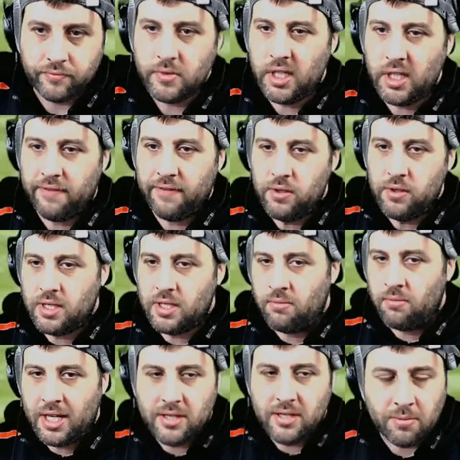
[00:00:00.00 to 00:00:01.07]
If you see
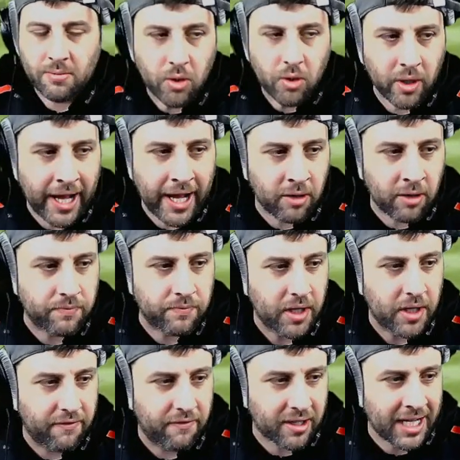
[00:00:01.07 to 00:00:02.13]
racism, call it out.
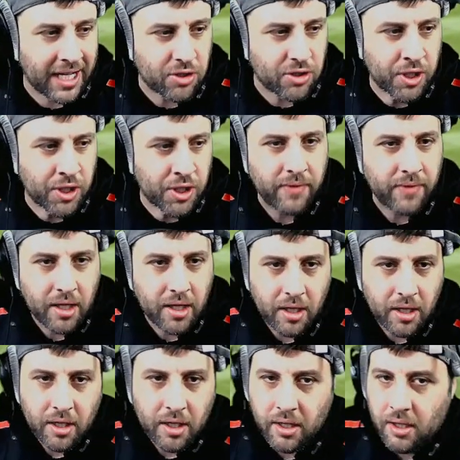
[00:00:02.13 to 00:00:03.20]
Fuck that shit.
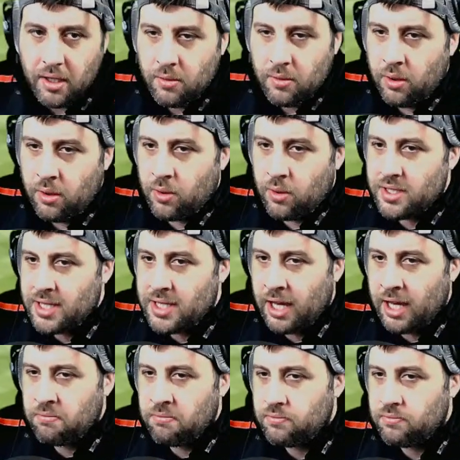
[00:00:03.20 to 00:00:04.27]
We're all the same.
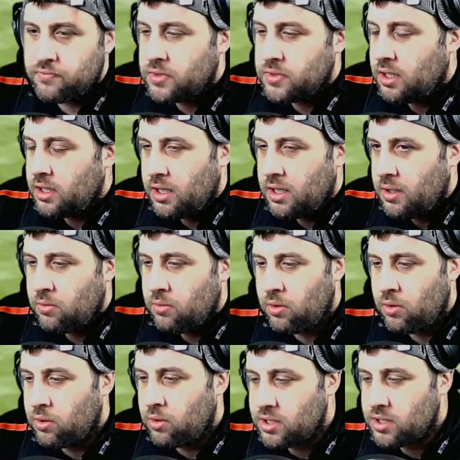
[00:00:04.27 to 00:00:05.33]
We're all
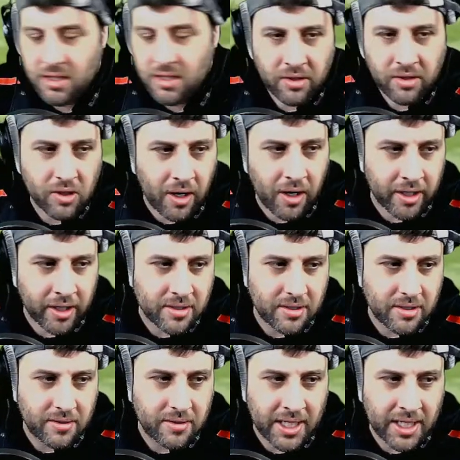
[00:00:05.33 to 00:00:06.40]
just on the grind.
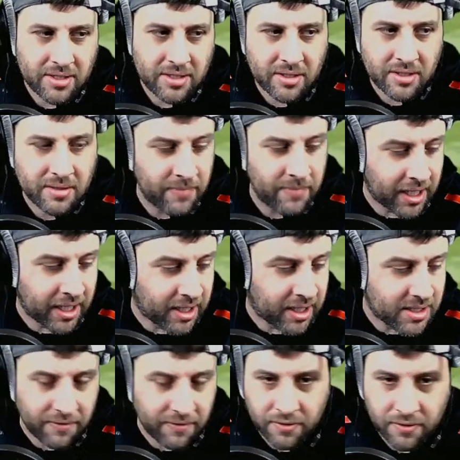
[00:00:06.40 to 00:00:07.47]
Let's just make it easy
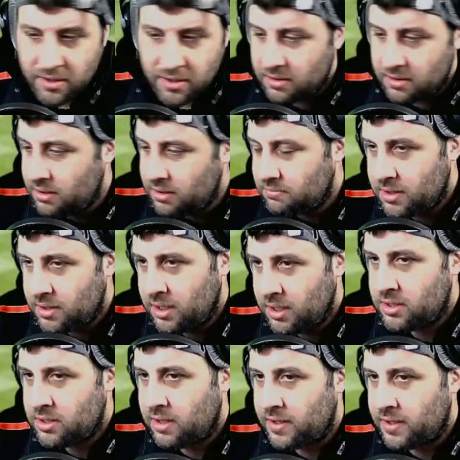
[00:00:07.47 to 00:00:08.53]
for each
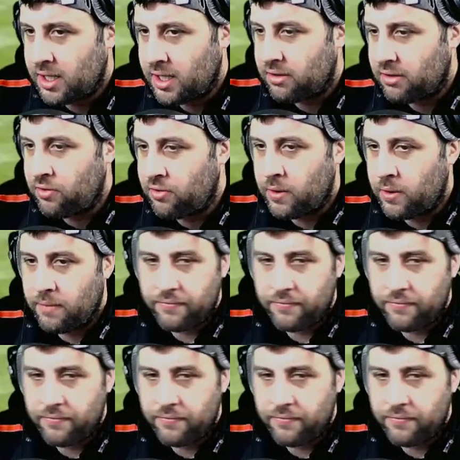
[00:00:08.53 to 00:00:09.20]
other to get through it.